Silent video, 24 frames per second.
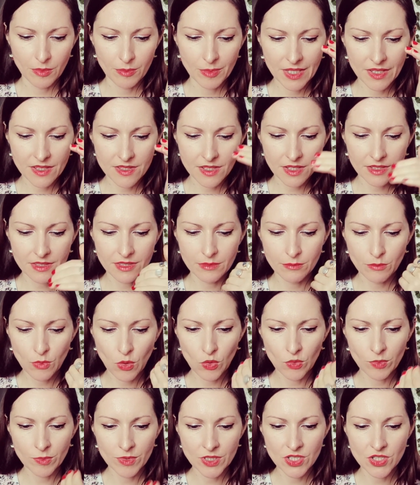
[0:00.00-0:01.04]
Because at the
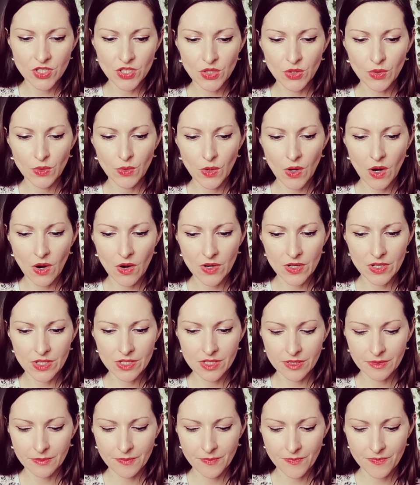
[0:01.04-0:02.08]
moment you
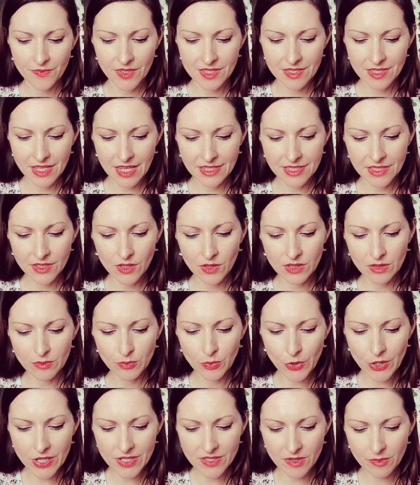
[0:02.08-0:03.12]
are standing on a
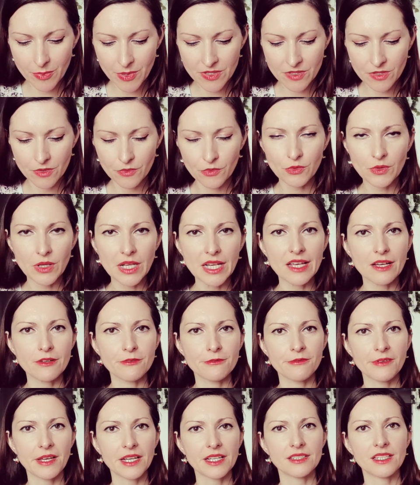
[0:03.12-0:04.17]
precipice of really
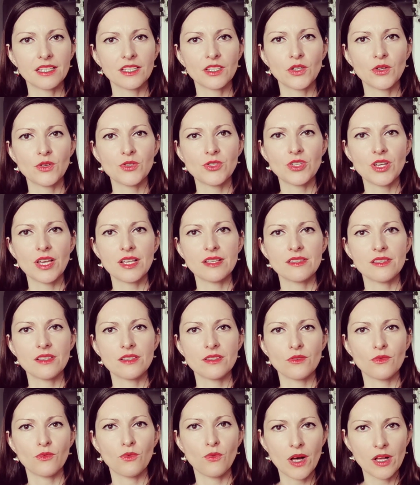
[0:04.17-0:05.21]
affecting your
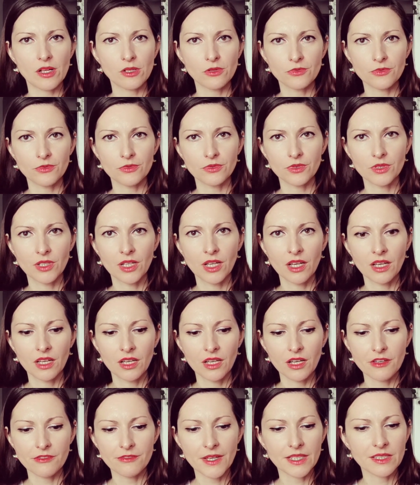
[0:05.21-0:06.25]
chances of wealth,
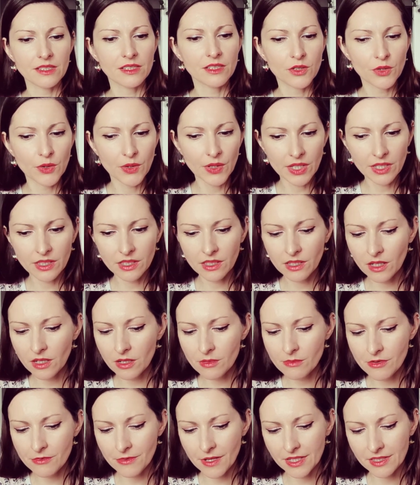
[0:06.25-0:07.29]
affecting your
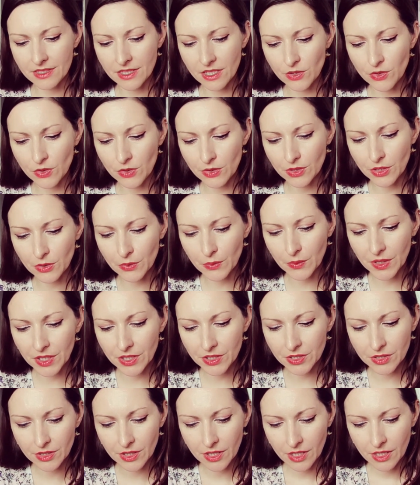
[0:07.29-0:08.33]
income, affecting your
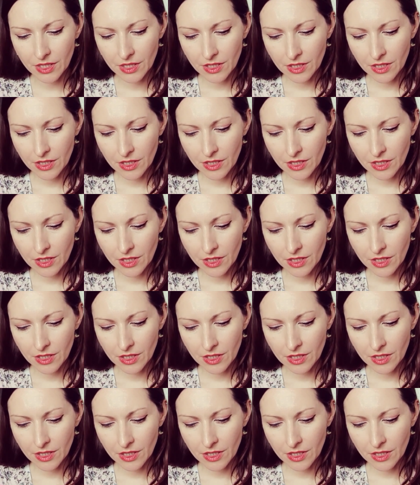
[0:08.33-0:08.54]
career